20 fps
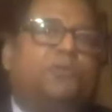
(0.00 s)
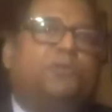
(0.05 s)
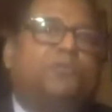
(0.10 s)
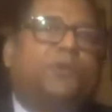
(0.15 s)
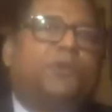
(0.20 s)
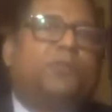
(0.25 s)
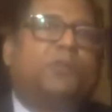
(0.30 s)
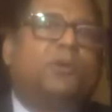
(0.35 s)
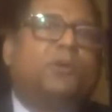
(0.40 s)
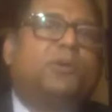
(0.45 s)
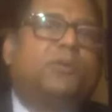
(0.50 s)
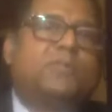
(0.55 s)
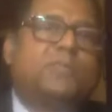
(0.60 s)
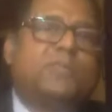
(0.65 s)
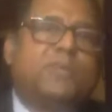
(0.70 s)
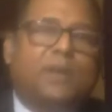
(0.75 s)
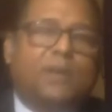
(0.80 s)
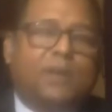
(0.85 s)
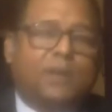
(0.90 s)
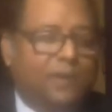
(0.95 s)
for those
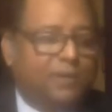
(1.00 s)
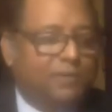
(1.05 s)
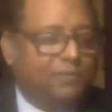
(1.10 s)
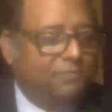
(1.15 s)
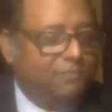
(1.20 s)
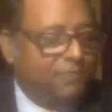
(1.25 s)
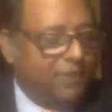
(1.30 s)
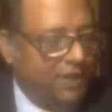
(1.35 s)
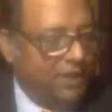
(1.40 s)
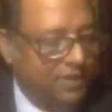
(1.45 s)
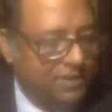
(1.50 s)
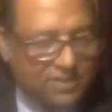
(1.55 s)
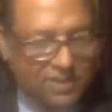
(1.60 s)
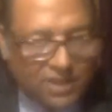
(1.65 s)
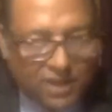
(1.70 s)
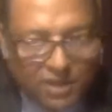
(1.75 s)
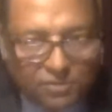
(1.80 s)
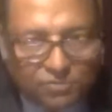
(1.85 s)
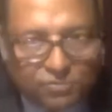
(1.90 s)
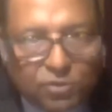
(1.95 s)
very
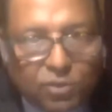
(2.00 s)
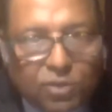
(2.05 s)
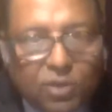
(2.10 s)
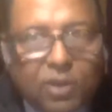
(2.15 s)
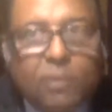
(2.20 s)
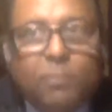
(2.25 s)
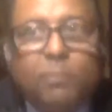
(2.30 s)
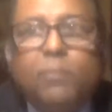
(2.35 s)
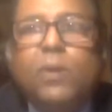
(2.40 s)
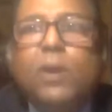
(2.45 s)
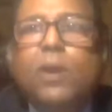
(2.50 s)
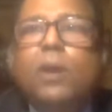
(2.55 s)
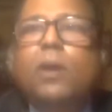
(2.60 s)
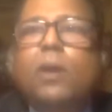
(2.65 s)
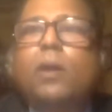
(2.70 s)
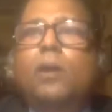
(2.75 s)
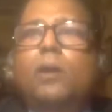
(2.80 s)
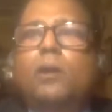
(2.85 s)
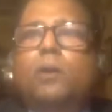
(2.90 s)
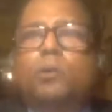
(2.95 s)
insightful
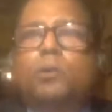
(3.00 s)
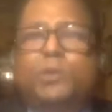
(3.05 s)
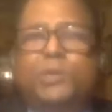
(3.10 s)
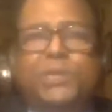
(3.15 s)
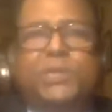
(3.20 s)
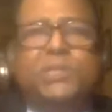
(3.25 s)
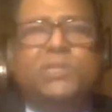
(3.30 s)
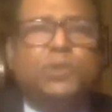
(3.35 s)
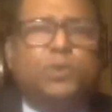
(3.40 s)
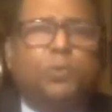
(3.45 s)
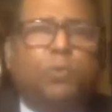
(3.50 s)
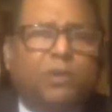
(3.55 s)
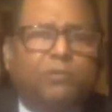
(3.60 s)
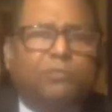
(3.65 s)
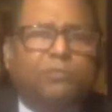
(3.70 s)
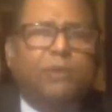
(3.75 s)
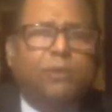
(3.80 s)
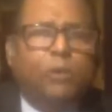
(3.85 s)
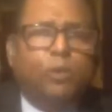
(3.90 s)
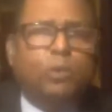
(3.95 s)
questions. So what
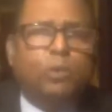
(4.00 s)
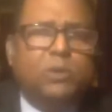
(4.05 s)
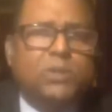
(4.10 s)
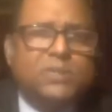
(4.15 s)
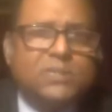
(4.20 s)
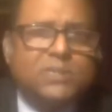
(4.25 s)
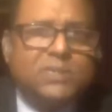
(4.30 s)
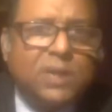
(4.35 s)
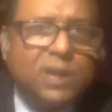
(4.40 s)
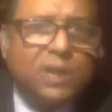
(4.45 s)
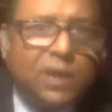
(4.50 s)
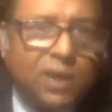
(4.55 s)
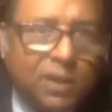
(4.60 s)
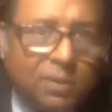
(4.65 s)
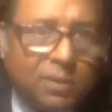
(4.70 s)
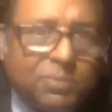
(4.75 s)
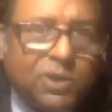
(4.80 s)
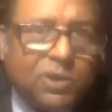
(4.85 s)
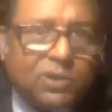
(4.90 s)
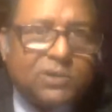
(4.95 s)
we'll do is,
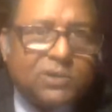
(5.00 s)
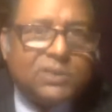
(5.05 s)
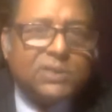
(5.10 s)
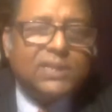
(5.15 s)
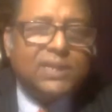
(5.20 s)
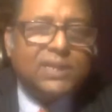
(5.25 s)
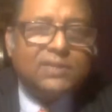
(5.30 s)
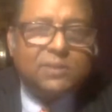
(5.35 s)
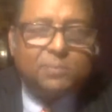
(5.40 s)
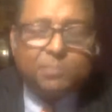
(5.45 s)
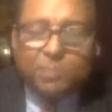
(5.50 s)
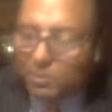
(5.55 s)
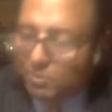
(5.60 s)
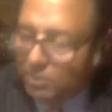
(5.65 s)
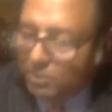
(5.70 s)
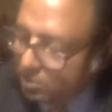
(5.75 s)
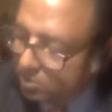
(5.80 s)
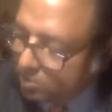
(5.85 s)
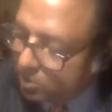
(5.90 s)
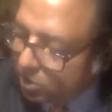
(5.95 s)
because see, there is a
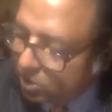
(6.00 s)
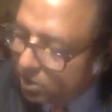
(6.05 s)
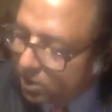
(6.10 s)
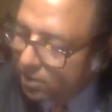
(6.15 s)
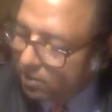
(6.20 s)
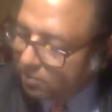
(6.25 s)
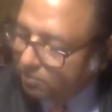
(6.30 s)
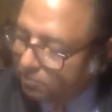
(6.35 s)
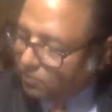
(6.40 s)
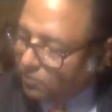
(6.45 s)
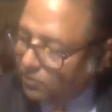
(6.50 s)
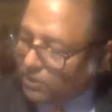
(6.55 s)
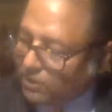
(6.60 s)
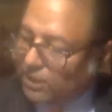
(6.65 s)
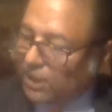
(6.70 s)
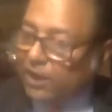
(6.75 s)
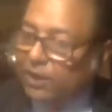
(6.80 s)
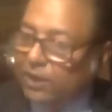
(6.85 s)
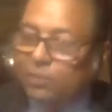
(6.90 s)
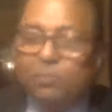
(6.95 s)
premium on
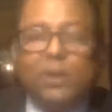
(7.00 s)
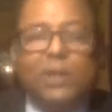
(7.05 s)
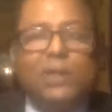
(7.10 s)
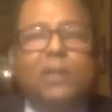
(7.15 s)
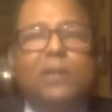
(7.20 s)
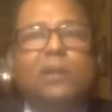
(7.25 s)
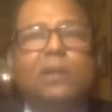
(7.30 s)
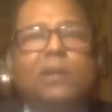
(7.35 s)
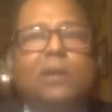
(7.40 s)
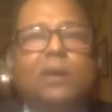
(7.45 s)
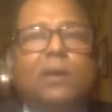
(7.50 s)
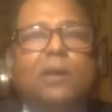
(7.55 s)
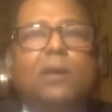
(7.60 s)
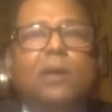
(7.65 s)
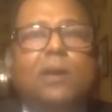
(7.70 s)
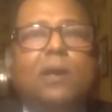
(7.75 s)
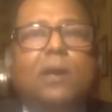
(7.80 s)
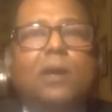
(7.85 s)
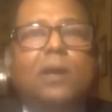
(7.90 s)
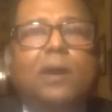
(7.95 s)
time, and
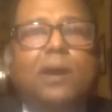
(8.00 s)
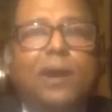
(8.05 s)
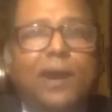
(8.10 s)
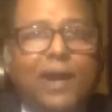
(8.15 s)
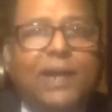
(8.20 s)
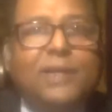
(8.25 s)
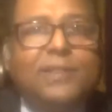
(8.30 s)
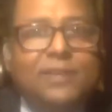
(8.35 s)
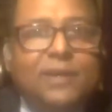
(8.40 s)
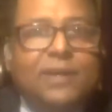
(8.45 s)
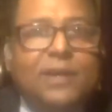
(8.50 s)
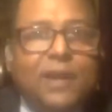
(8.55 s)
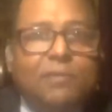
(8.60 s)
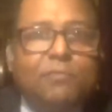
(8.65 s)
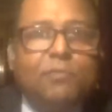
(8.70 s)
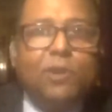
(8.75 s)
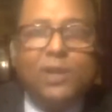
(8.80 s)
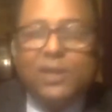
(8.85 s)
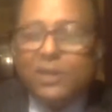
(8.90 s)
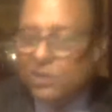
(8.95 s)
I think I've
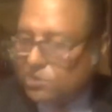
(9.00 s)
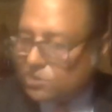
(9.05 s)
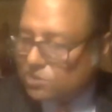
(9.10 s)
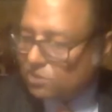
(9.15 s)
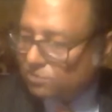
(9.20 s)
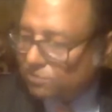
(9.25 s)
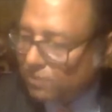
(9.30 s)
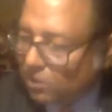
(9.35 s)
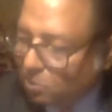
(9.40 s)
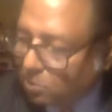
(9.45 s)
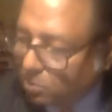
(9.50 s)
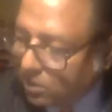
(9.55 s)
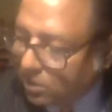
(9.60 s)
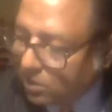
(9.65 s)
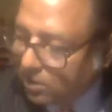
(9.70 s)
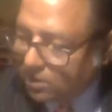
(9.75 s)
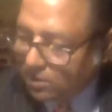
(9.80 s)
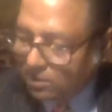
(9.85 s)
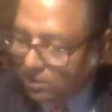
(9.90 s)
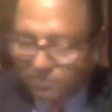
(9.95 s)
got a list of around
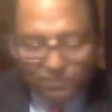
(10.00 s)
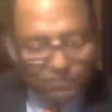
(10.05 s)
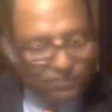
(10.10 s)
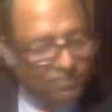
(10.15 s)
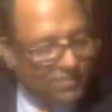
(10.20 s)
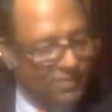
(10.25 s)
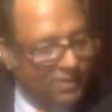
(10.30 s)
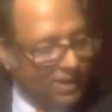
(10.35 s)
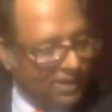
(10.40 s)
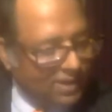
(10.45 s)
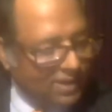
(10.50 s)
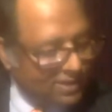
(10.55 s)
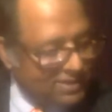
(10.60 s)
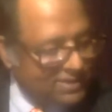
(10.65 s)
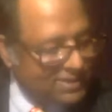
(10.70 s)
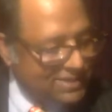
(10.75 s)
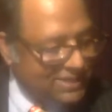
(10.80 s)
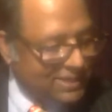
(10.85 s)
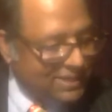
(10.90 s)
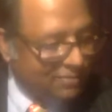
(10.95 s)

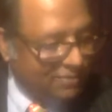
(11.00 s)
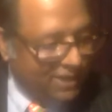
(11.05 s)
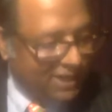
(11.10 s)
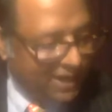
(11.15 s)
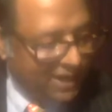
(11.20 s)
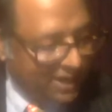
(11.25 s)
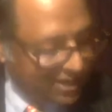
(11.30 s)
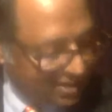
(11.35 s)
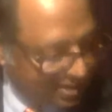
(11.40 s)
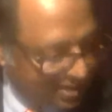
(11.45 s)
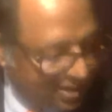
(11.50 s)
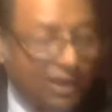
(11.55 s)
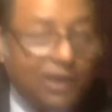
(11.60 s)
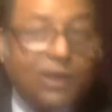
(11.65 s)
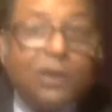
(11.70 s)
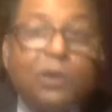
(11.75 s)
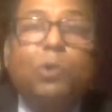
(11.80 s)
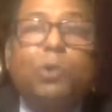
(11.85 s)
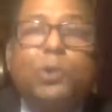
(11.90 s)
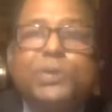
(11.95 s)
7, 8
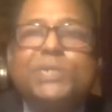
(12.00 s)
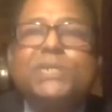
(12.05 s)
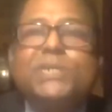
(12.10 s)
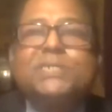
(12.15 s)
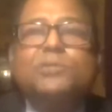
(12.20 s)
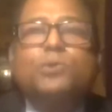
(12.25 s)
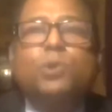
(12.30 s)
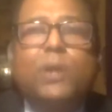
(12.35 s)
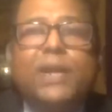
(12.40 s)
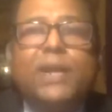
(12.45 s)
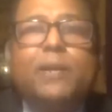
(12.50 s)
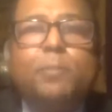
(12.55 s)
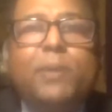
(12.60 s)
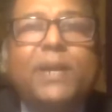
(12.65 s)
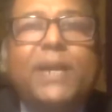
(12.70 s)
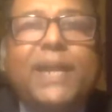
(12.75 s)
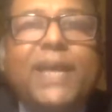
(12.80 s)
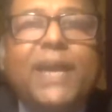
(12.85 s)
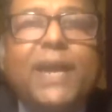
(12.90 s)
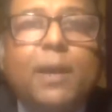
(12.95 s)
questions. So
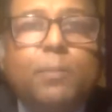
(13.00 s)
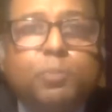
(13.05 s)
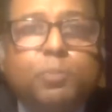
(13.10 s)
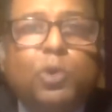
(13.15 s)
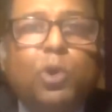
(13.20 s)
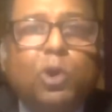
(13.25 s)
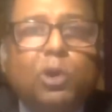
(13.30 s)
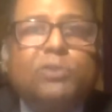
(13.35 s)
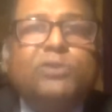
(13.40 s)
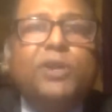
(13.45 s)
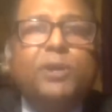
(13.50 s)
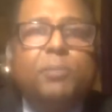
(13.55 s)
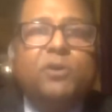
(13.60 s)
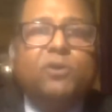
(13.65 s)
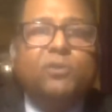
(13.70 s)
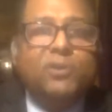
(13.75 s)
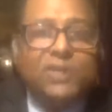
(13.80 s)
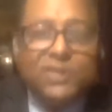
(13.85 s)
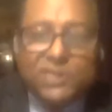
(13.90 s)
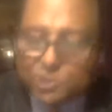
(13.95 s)
take up 2 or 3
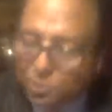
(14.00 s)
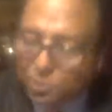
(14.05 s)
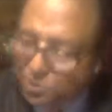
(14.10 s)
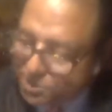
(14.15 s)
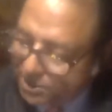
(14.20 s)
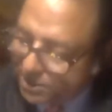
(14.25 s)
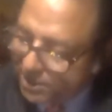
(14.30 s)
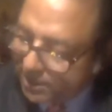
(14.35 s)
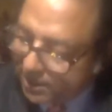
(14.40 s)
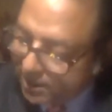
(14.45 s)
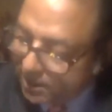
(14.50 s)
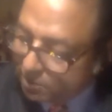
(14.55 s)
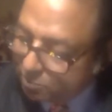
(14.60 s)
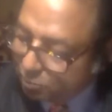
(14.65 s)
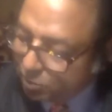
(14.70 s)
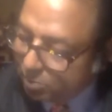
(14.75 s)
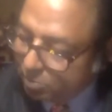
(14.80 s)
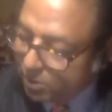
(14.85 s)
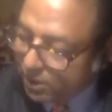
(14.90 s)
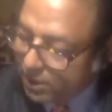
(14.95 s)
because each question again
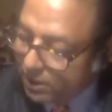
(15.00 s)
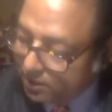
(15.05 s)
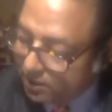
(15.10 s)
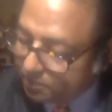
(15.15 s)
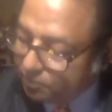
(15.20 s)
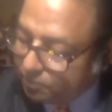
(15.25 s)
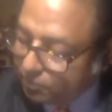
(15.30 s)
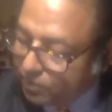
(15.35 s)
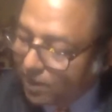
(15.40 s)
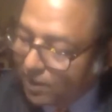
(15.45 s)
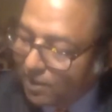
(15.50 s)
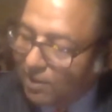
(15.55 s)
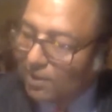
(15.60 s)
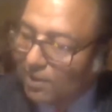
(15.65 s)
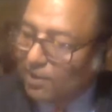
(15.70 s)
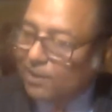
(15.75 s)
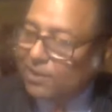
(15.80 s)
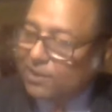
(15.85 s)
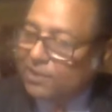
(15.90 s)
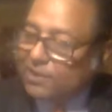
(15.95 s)
will be
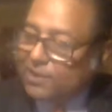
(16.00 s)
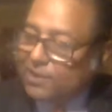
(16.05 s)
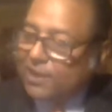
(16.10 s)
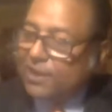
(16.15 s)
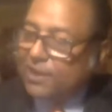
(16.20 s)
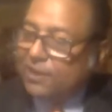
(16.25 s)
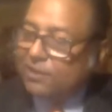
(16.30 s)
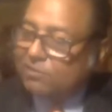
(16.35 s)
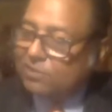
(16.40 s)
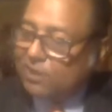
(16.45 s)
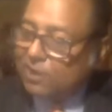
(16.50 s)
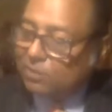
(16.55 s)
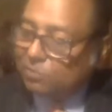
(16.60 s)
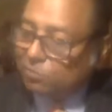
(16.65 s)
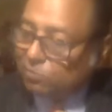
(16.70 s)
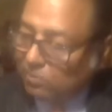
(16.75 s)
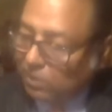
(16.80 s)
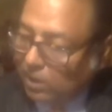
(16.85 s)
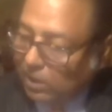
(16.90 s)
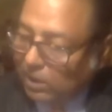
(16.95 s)
taking
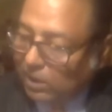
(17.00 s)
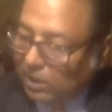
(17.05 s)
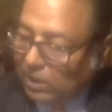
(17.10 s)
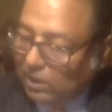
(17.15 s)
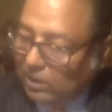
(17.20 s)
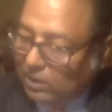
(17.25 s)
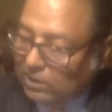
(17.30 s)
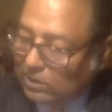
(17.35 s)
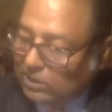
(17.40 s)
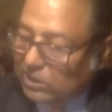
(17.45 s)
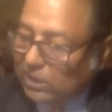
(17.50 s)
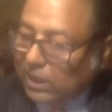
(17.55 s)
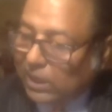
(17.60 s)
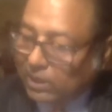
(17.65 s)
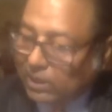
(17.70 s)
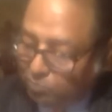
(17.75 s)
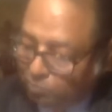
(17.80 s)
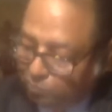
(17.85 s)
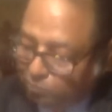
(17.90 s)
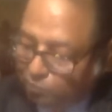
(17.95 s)
some
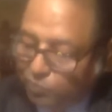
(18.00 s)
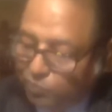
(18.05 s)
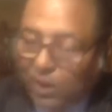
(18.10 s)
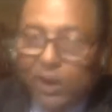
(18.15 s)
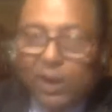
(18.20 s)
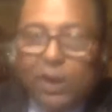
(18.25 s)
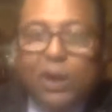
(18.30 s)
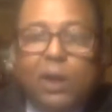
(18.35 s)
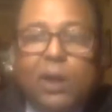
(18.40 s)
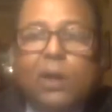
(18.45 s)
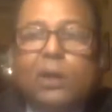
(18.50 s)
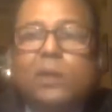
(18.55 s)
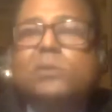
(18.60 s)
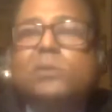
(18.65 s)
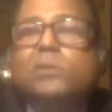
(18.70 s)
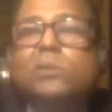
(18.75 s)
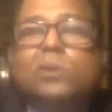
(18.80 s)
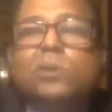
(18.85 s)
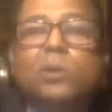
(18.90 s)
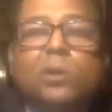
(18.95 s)
time.
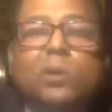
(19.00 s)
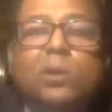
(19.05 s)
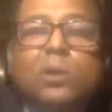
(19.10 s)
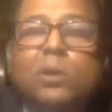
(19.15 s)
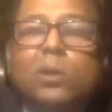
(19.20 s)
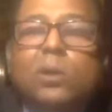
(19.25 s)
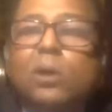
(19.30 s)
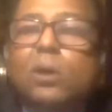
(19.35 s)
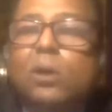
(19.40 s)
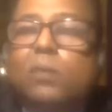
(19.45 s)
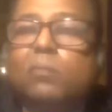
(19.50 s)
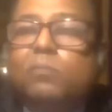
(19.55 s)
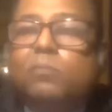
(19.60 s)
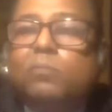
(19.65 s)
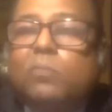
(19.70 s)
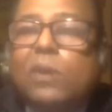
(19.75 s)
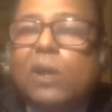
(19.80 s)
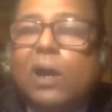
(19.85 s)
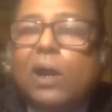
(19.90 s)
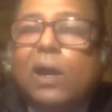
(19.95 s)
So
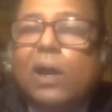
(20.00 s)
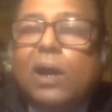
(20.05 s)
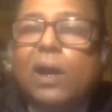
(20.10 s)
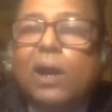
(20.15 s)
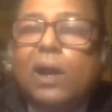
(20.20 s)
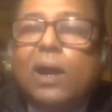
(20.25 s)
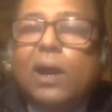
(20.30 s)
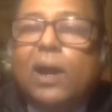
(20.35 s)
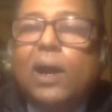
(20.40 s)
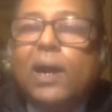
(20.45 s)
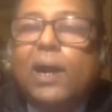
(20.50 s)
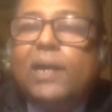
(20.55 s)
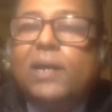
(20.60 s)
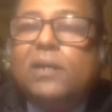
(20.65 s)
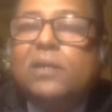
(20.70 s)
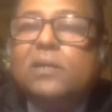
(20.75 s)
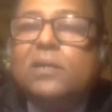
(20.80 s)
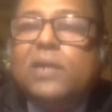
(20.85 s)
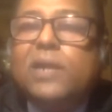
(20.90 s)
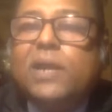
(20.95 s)
I'll
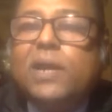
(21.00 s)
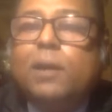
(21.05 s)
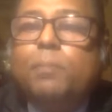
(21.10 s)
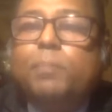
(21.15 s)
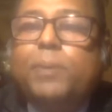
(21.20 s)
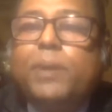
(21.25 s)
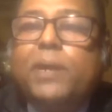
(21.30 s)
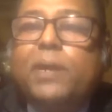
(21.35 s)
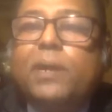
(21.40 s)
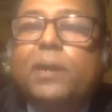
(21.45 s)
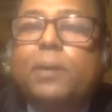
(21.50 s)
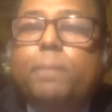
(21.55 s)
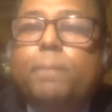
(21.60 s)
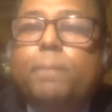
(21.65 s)
take up a